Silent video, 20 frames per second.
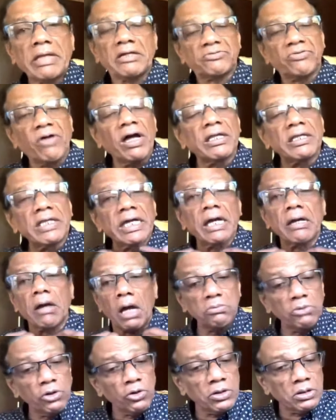That's why they,
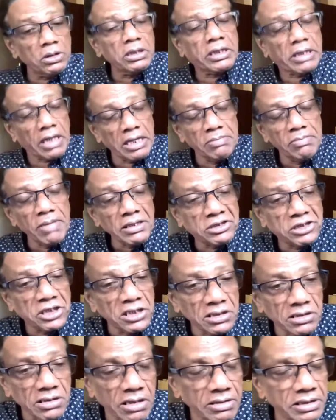I know,
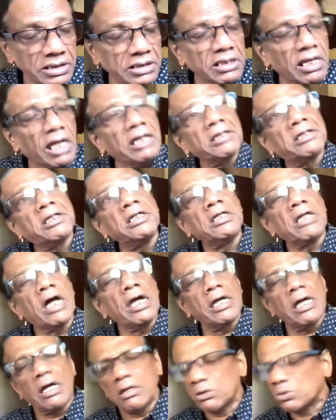imagine in nineteen,
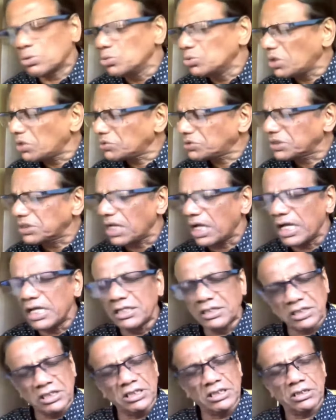uh, twenty
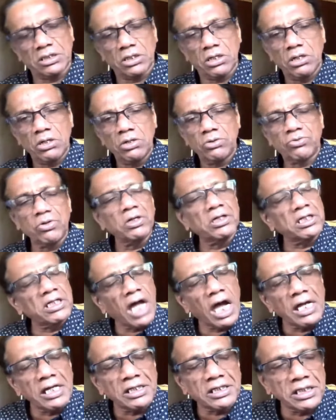nineteen,
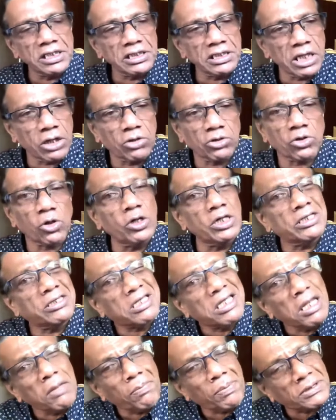twenty nineteen, they got
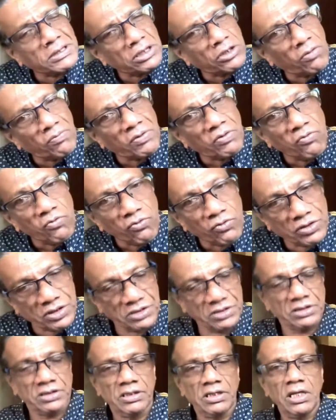only three percent of the vote.